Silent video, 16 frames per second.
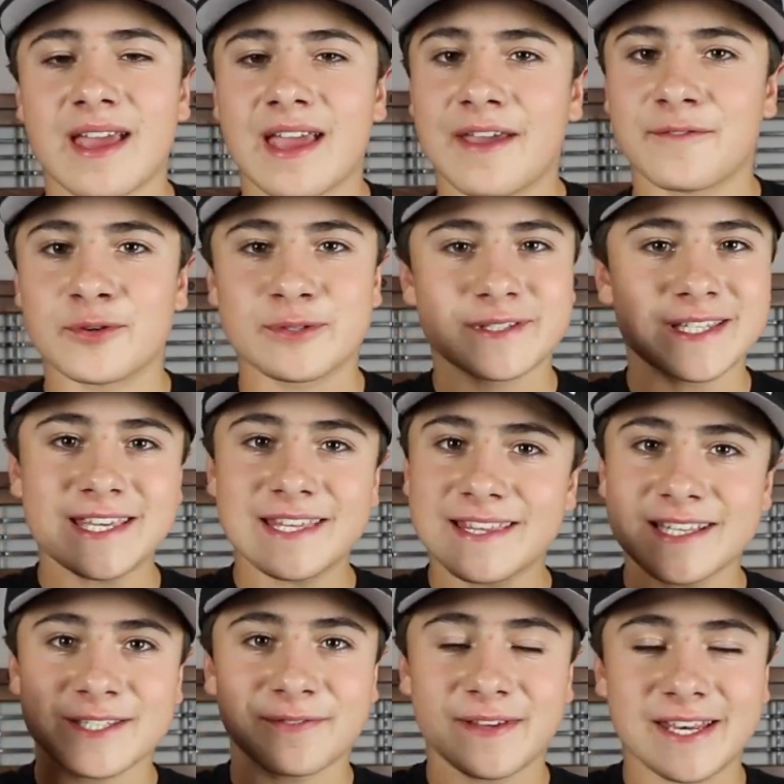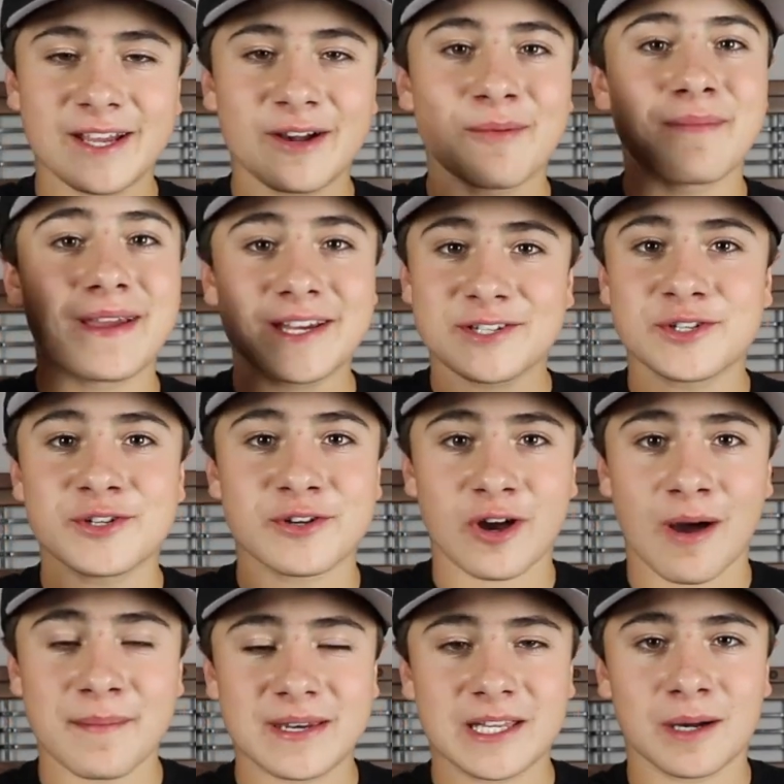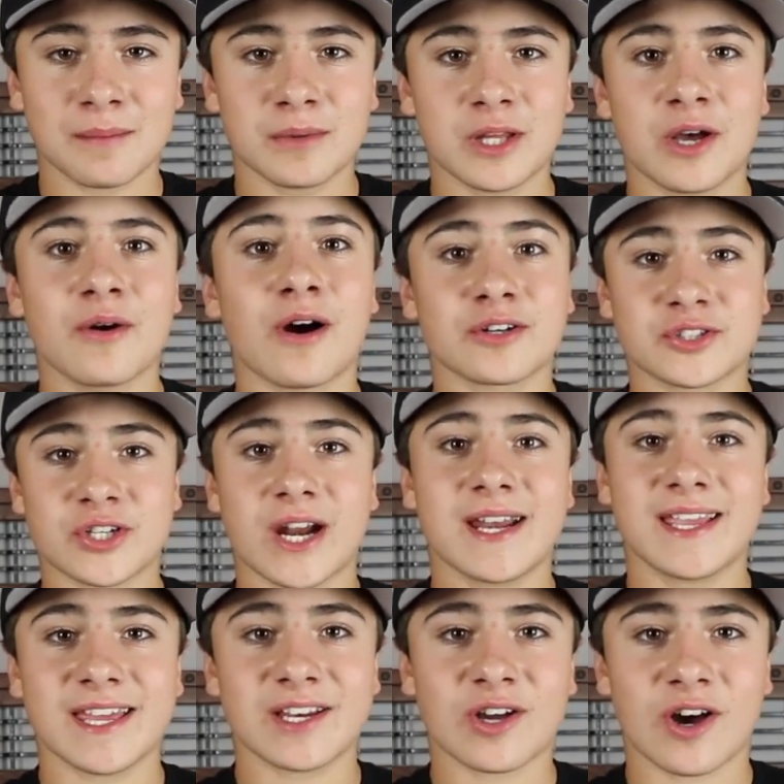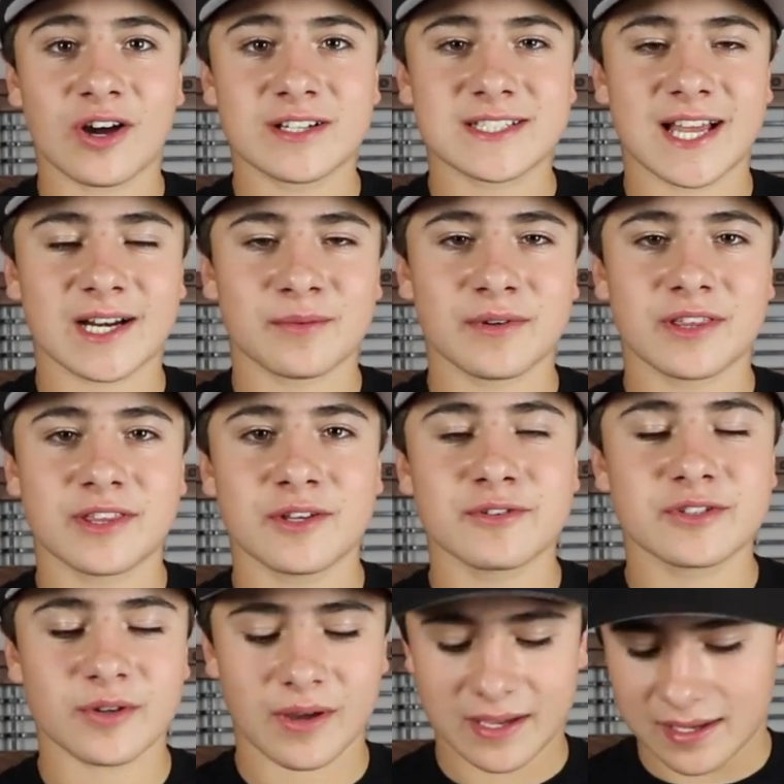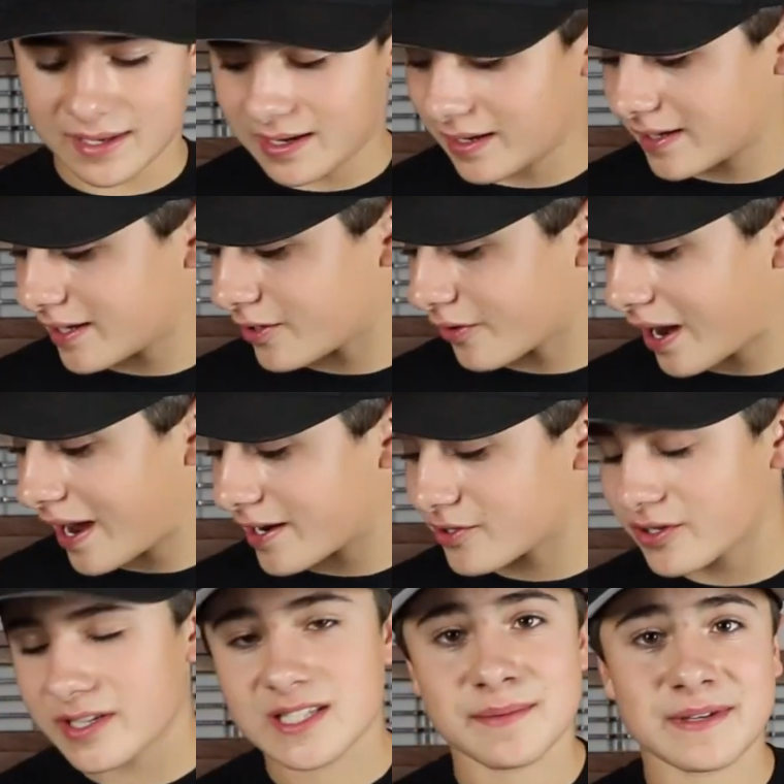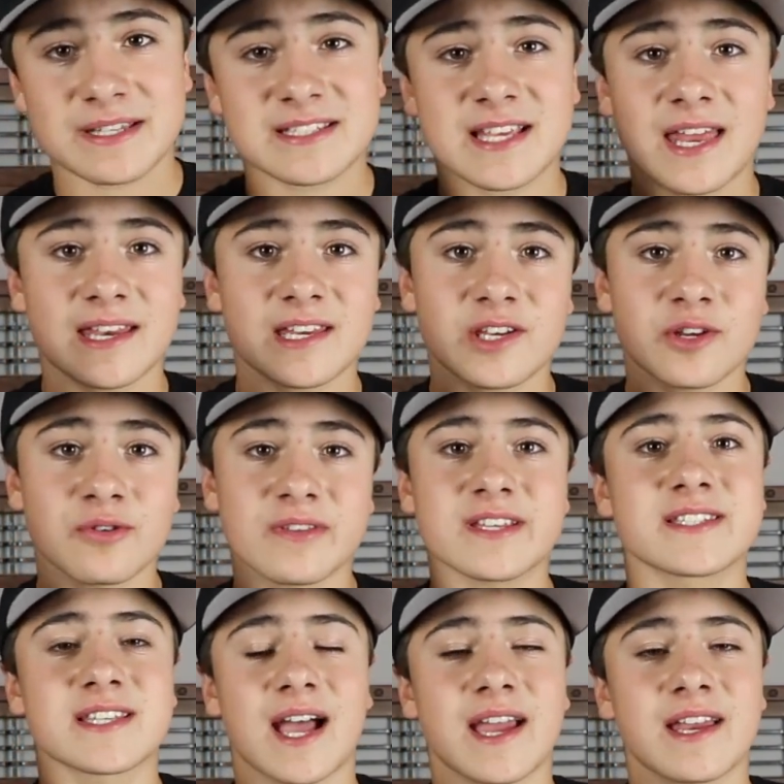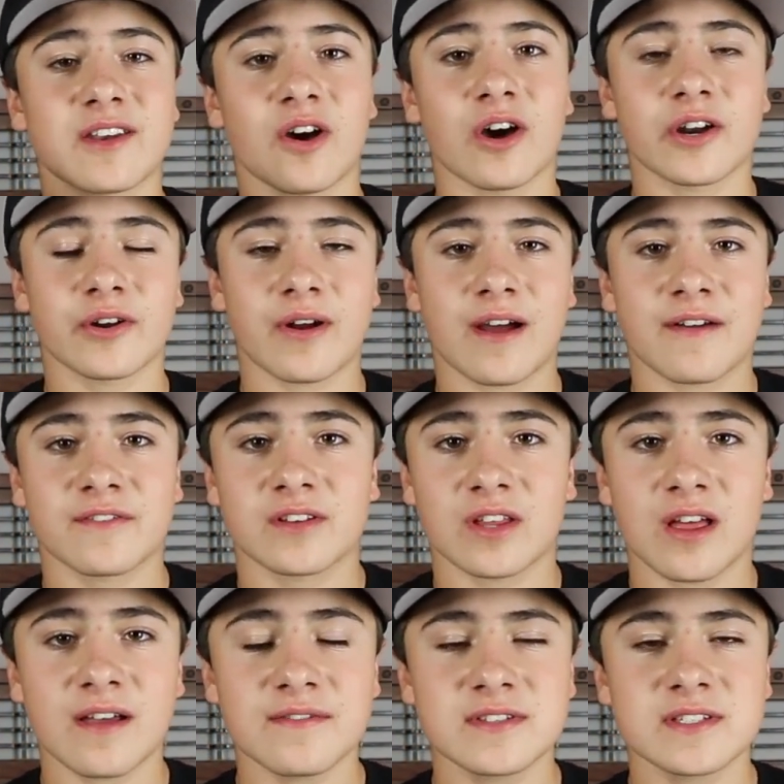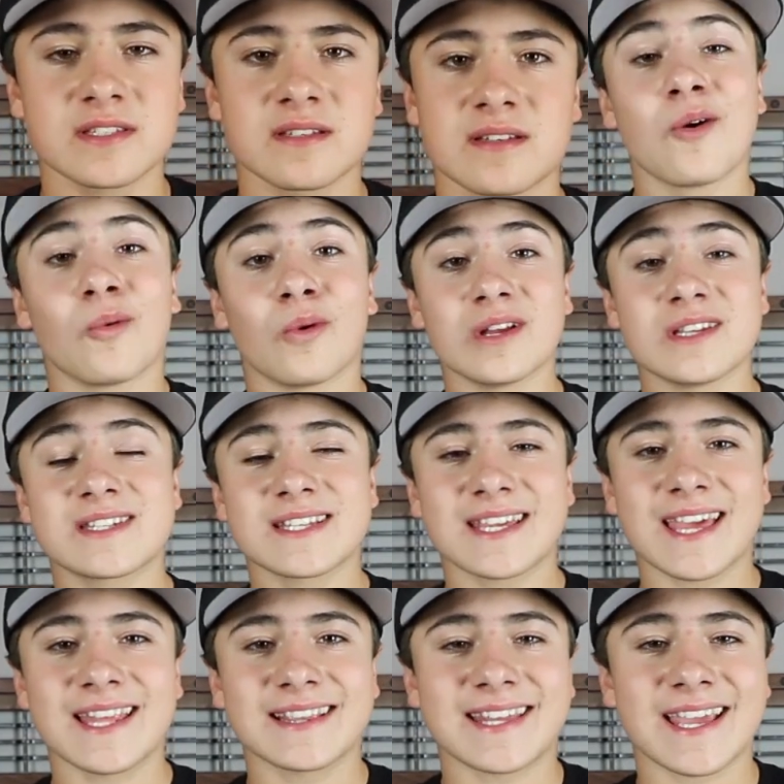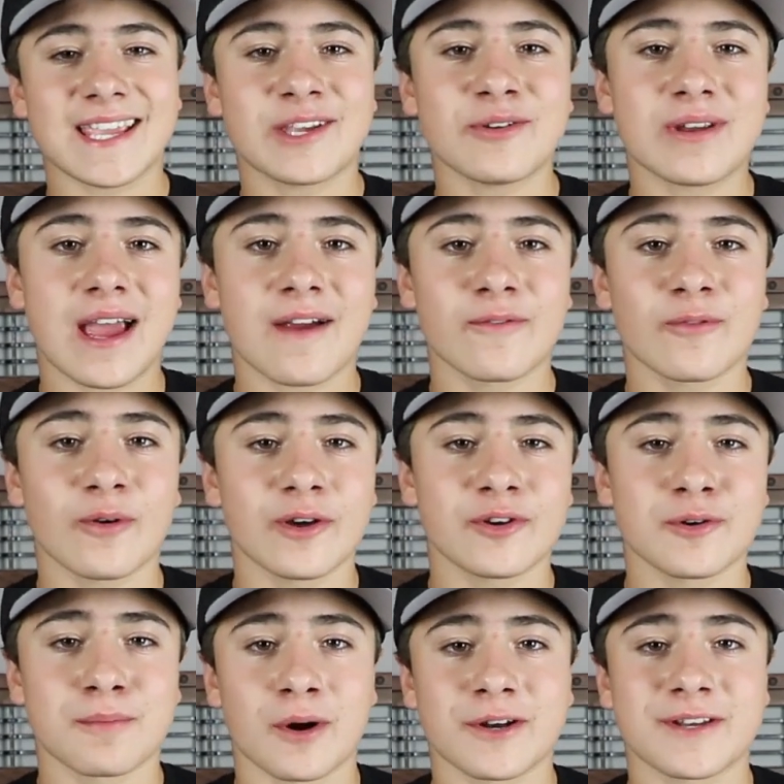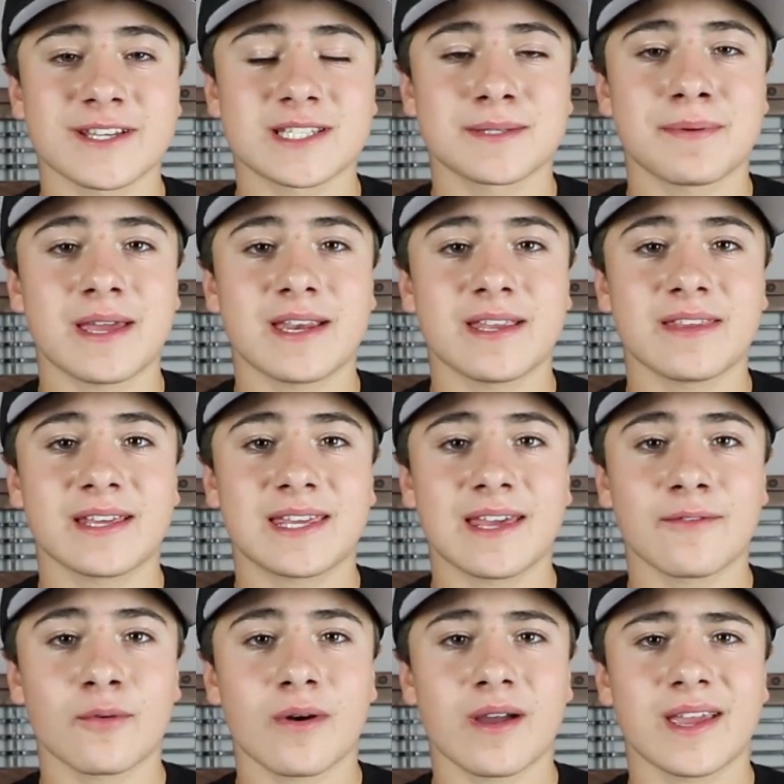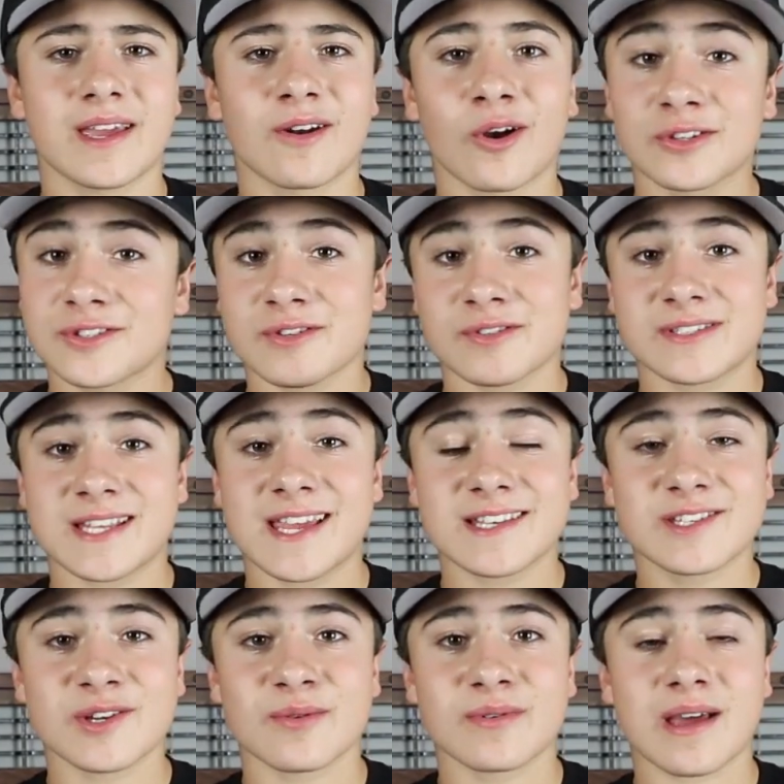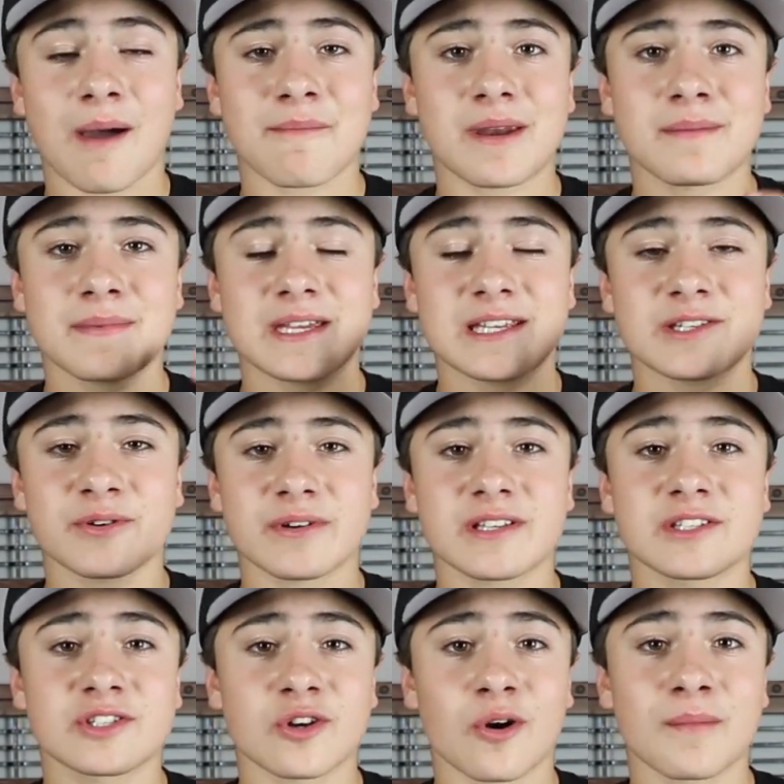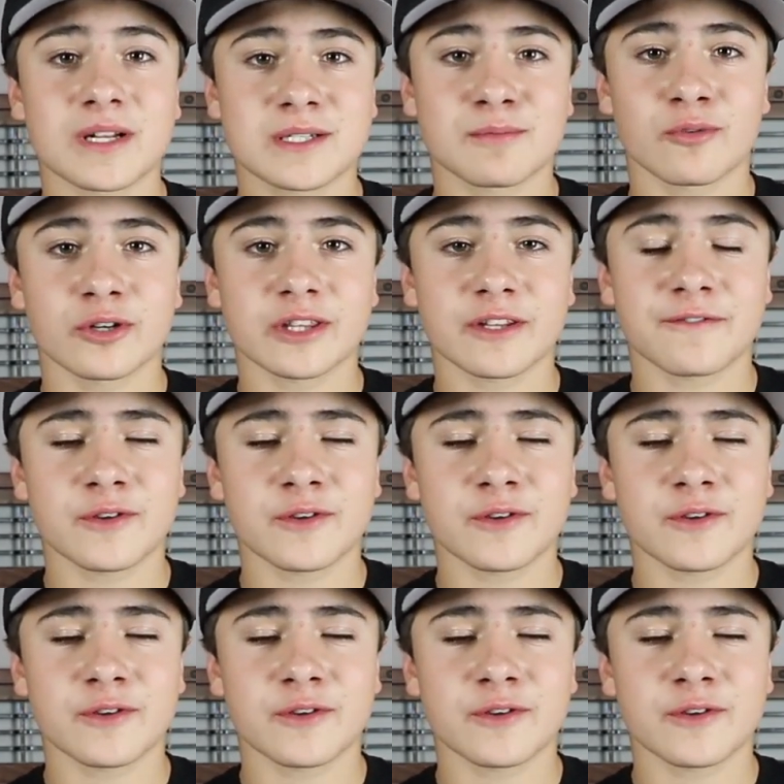If you see this video, make sure you comment down below. I'll try to get in contact with you so I can get your address to be sending you the signed autographed gloves. Once again, thank you to everyone who participated in the giveaway. And also stay tuned. I'm going to be doing so much more in the